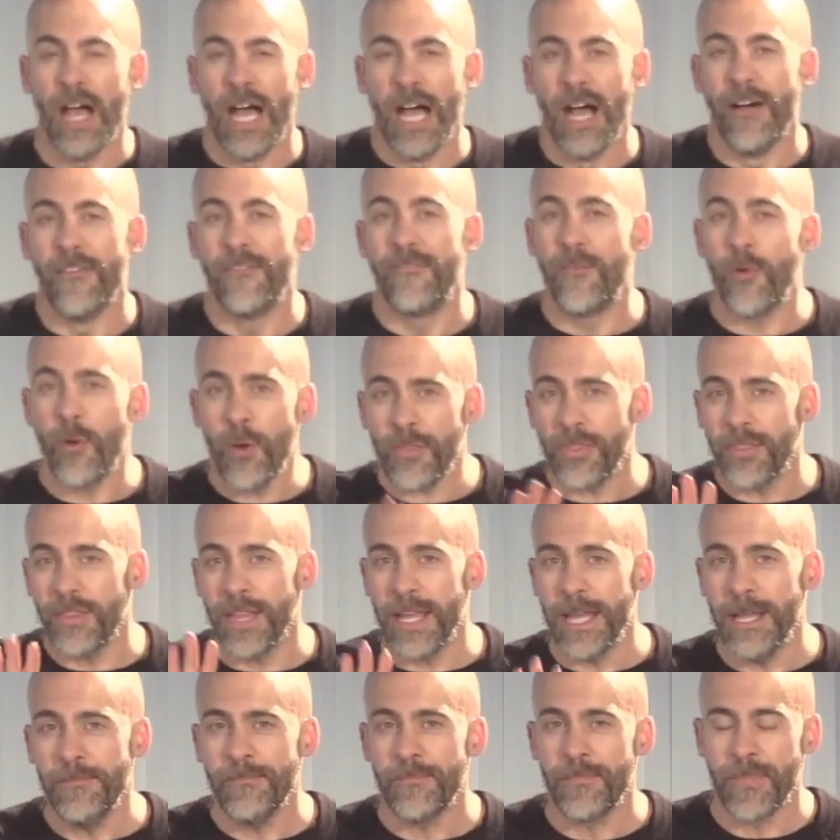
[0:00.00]

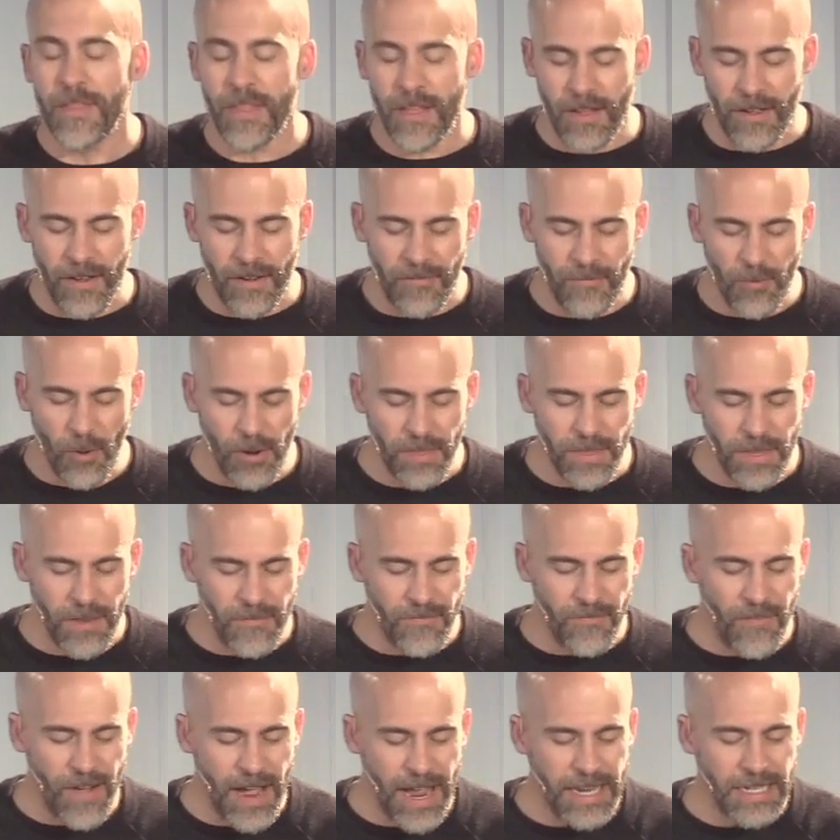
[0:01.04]
Fourthly and
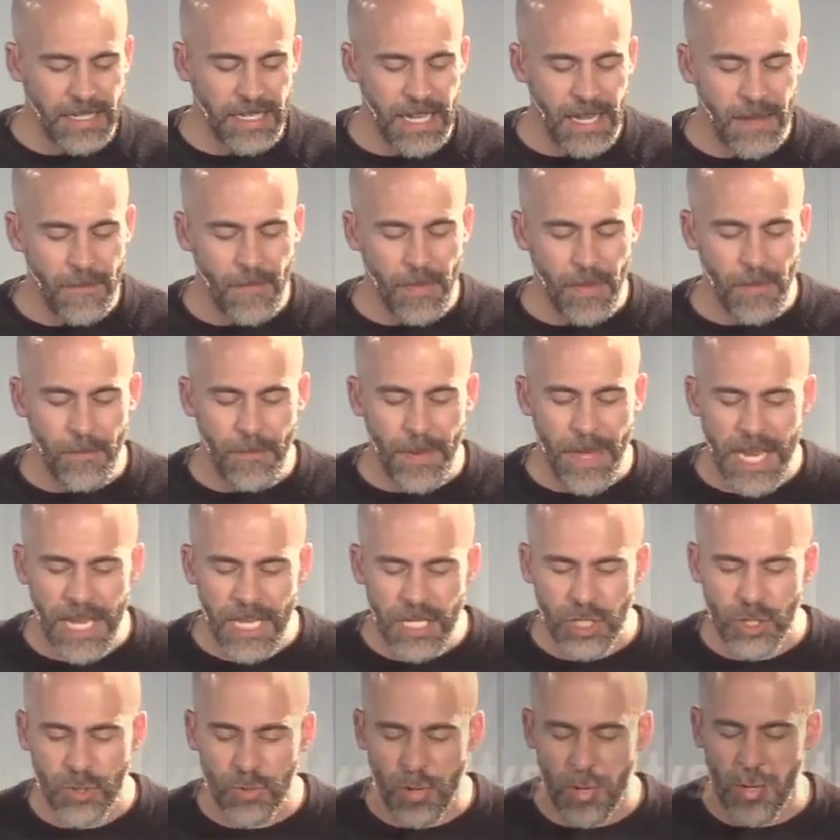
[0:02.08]
finally,
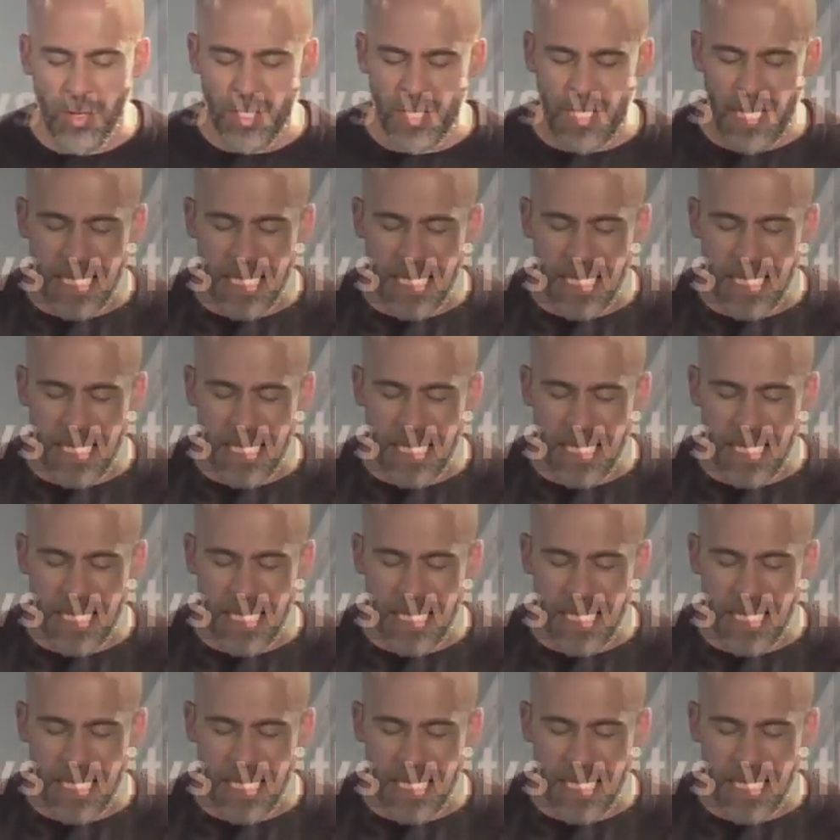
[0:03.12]
peace grows in